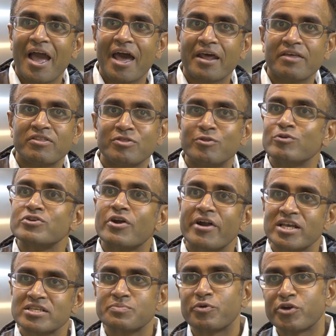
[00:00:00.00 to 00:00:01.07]
and I think those are our
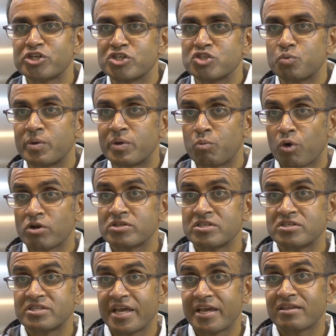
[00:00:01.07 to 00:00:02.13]
aspirations. We want
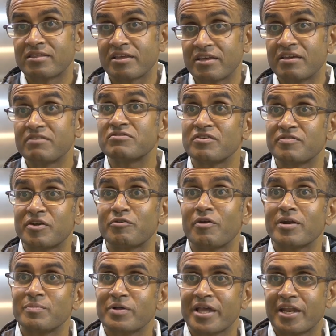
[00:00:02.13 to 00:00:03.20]
to take the gift of
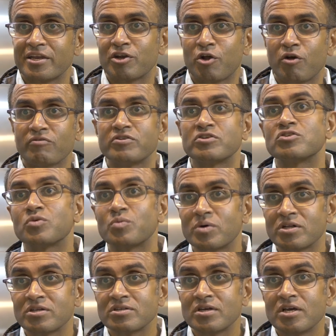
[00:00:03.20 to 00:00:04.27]
incredible Kenyan coffee to the
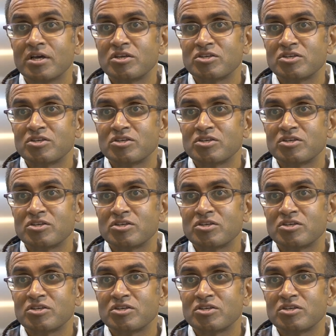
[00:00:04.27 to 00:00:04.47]
world.